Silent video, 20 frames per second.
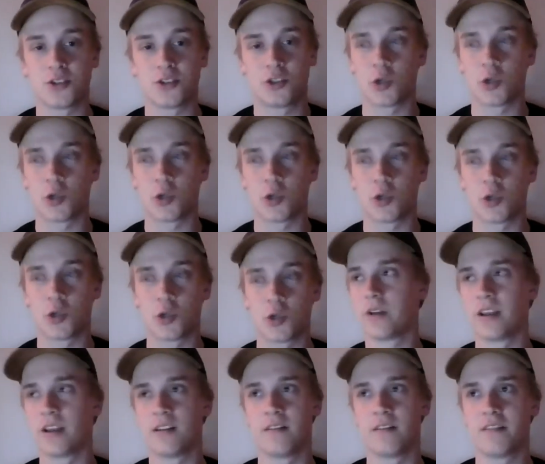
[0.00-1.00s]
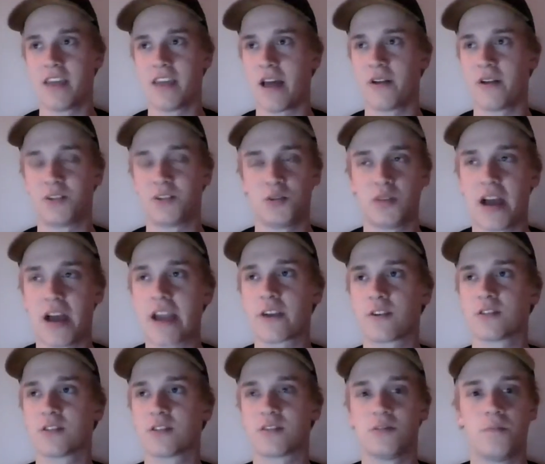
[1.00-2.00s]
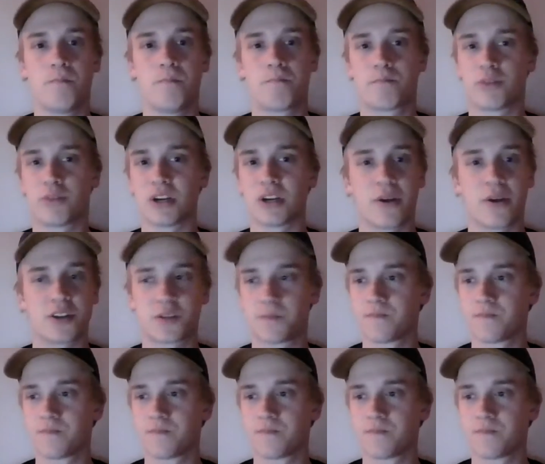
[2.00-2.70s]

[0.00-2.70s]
Joe Burrow and the LSU Tigers pretty much